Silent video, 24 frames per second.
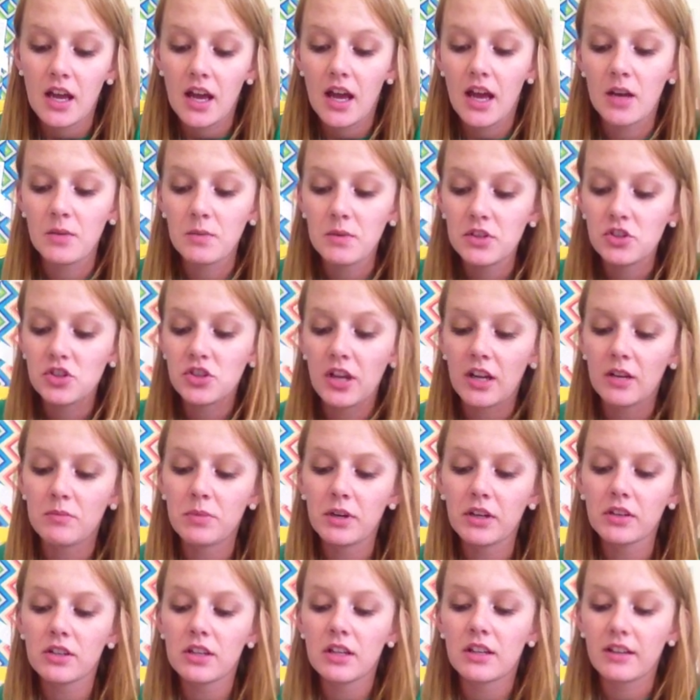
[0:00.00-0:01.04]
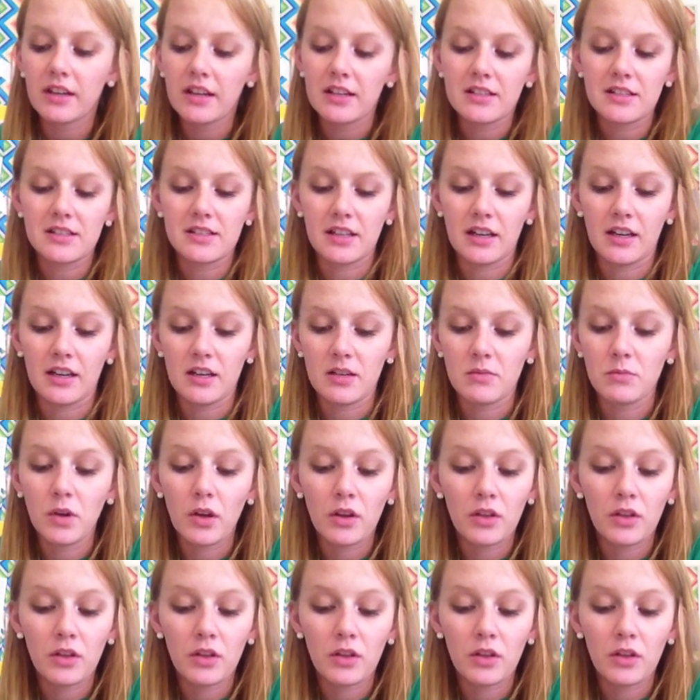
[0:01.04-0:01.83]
and when Jed barely glances at him,